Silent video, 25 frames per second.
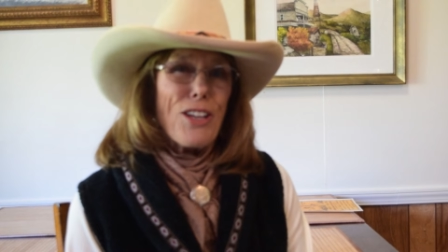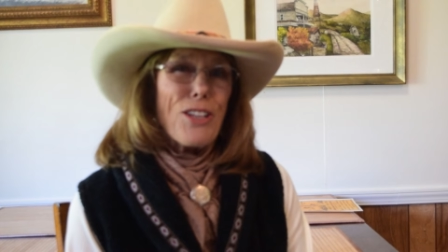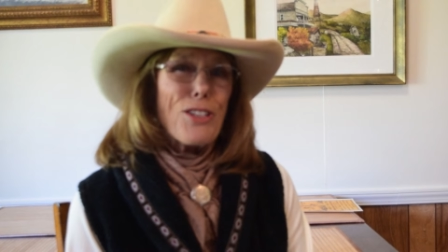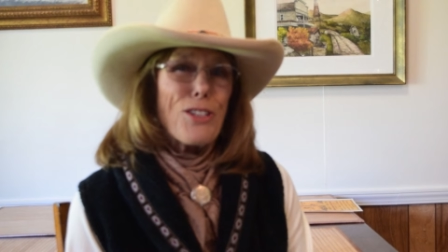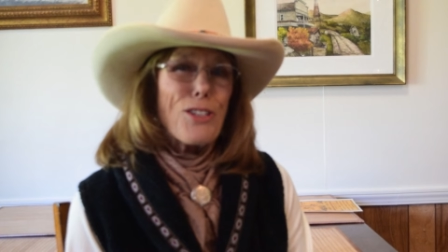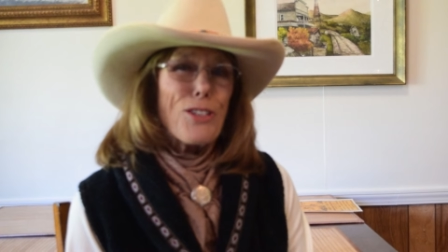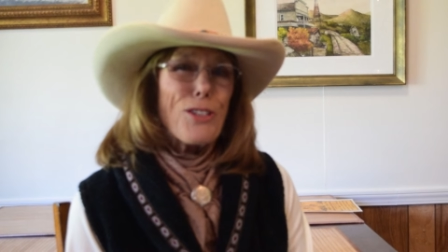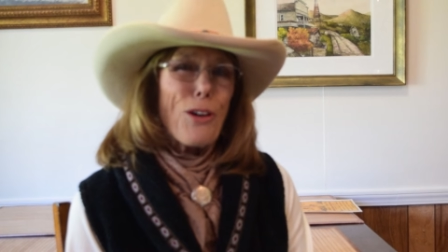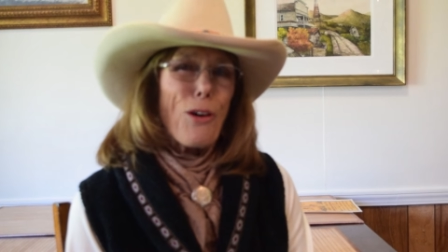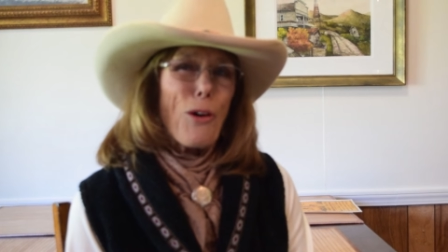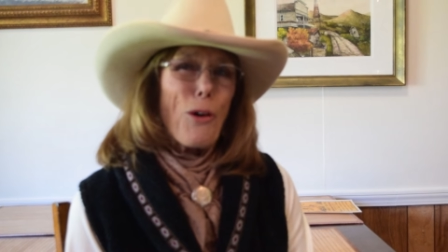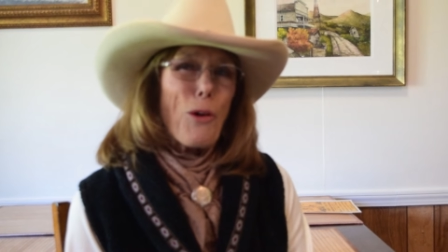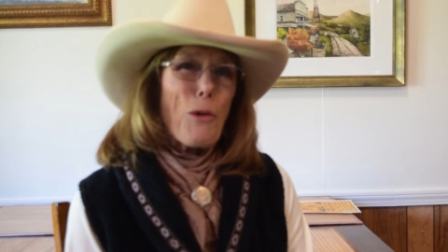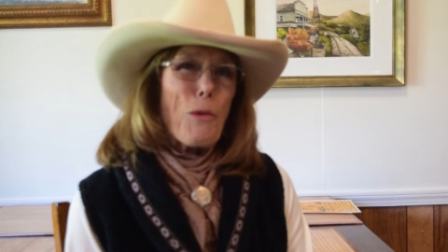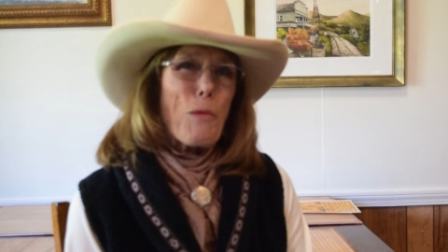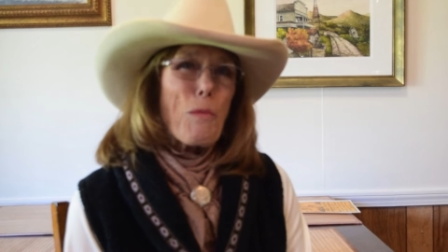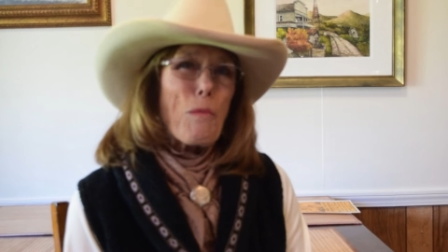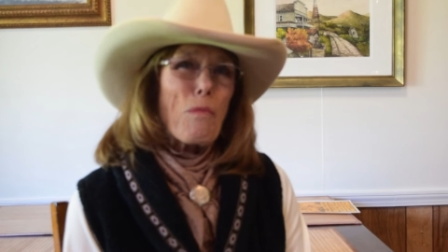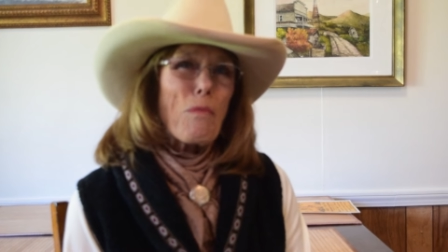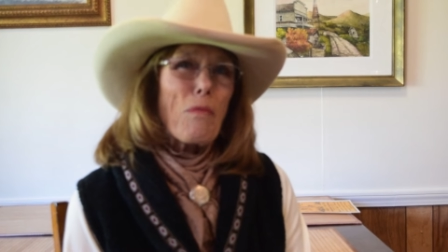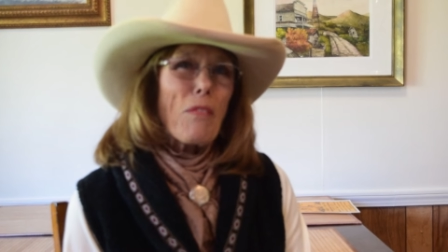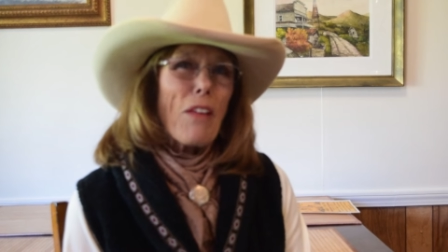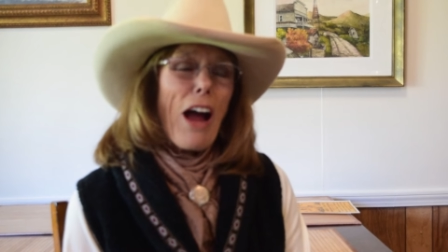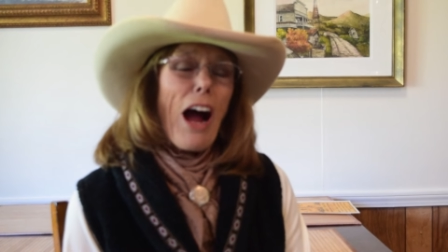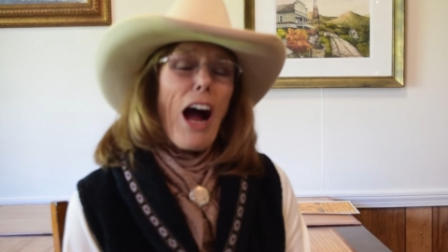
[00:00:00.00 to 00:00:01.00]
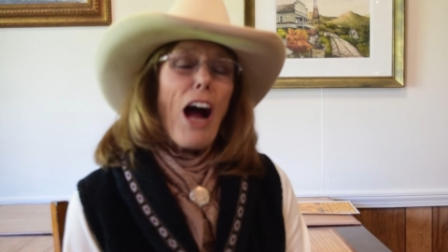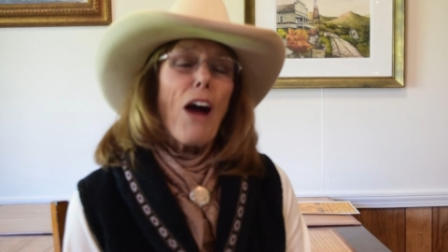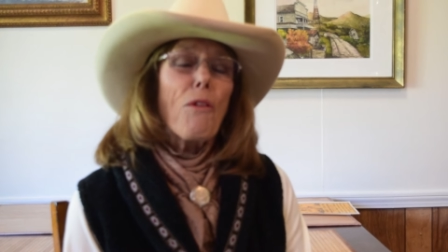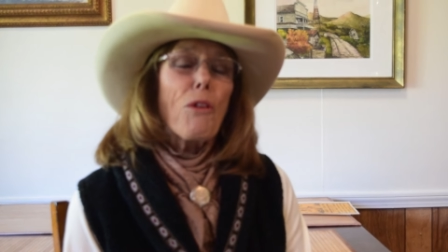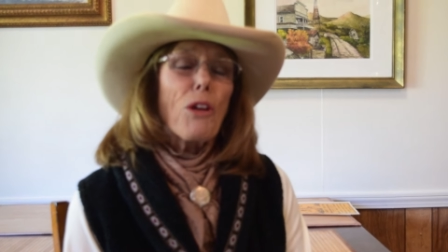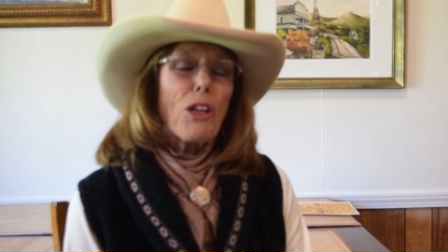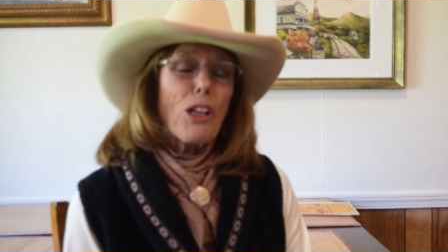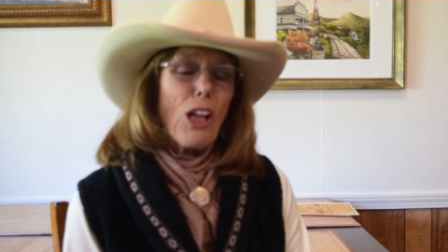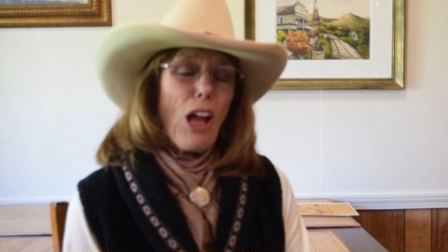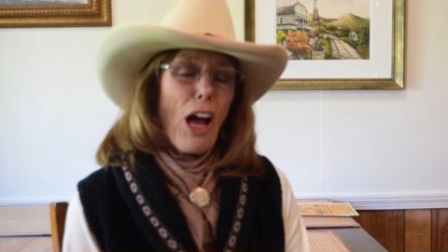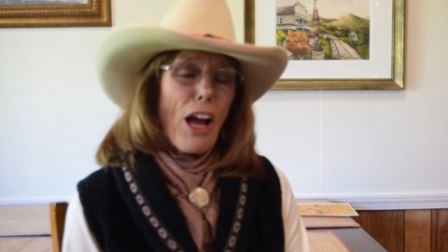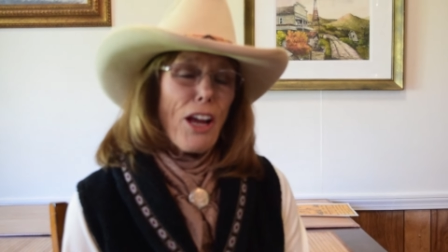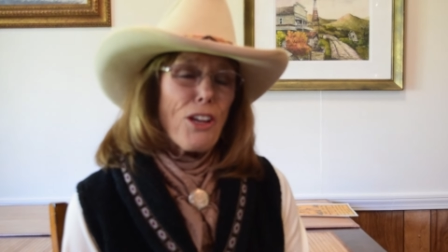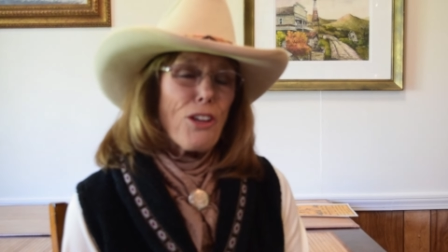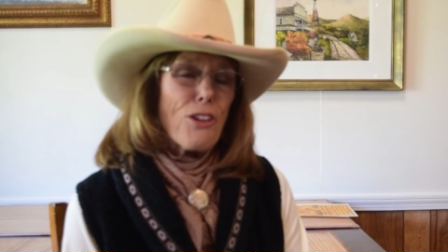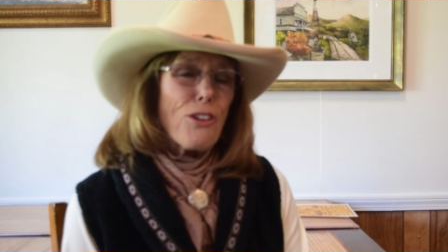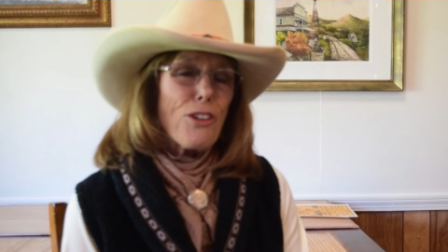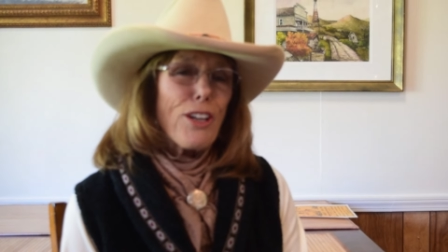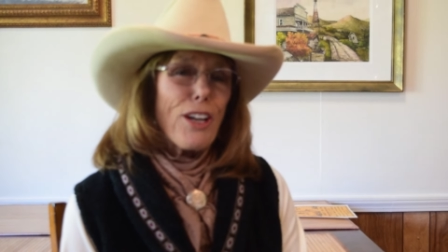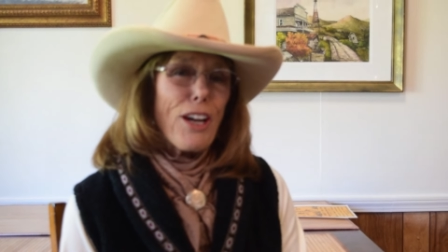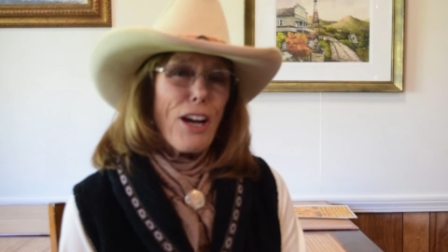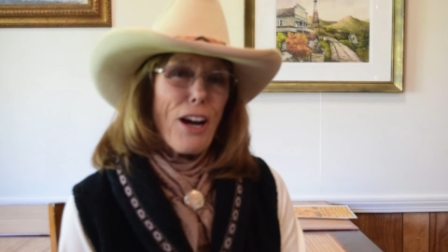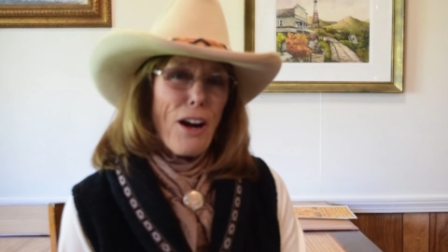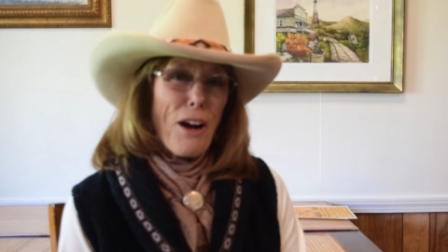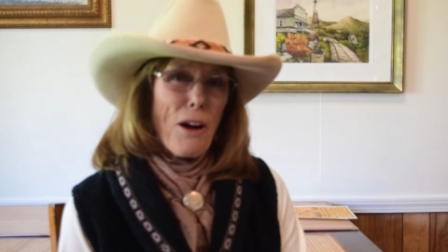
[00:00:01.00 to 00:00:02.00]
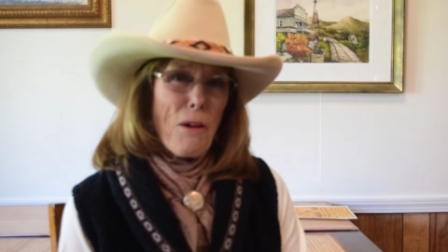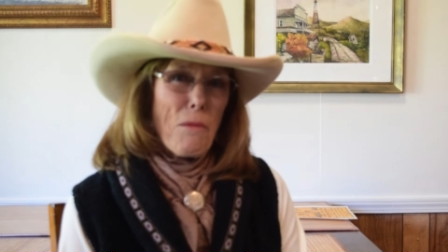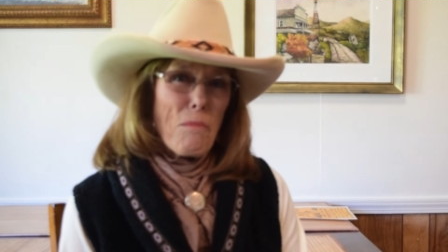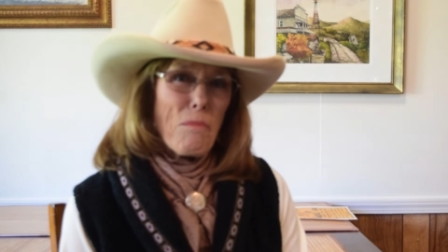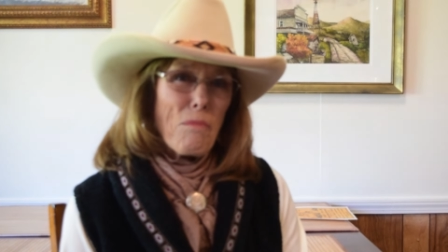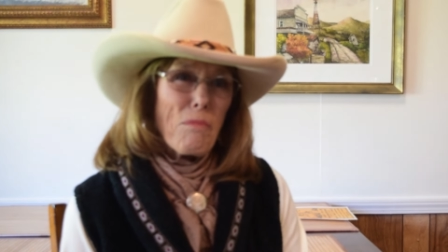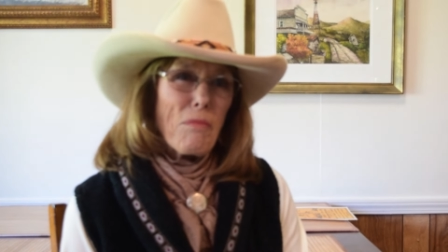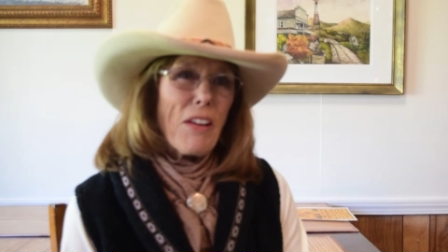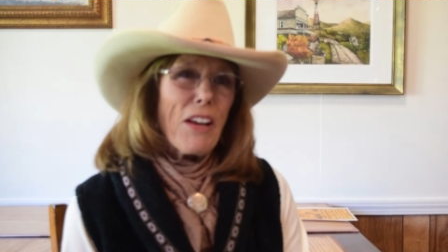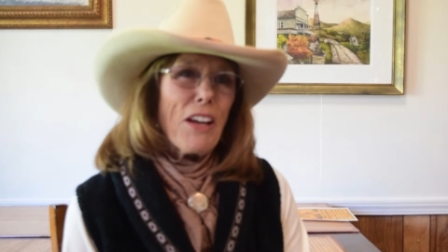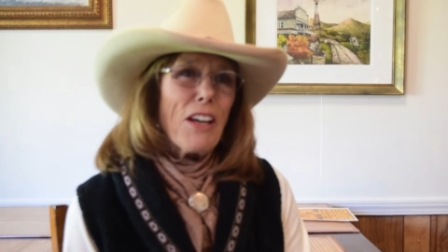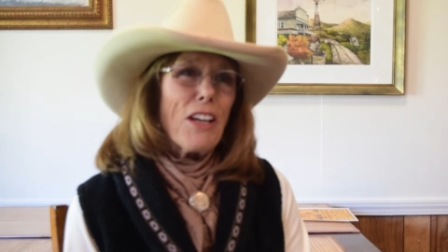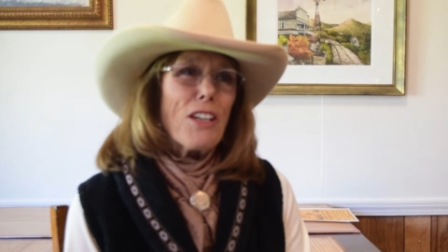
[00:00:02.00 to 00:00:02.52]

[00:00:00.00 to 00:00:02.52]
So I would like you to come